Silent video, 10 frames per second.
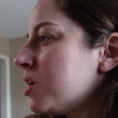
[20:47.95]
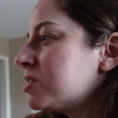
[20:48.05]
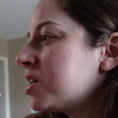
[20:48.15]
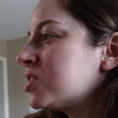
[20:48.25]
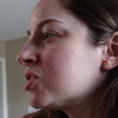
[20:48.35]

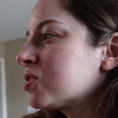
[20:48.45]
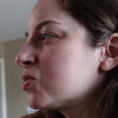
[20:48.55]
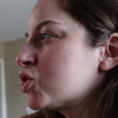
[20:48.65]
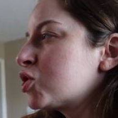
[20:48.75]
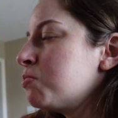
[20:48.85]
tastes a
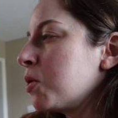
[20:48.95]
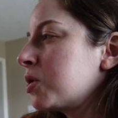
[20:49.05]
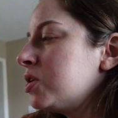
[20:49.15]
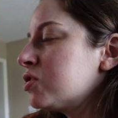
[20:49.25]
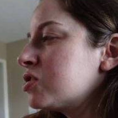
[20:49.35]
little
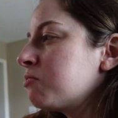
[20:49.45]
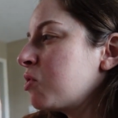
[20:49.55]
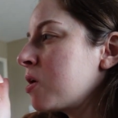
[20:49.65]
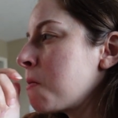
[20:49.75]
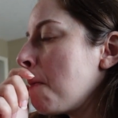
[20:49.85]
smoky or
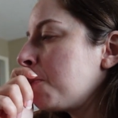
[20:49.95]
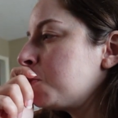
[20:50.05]
something.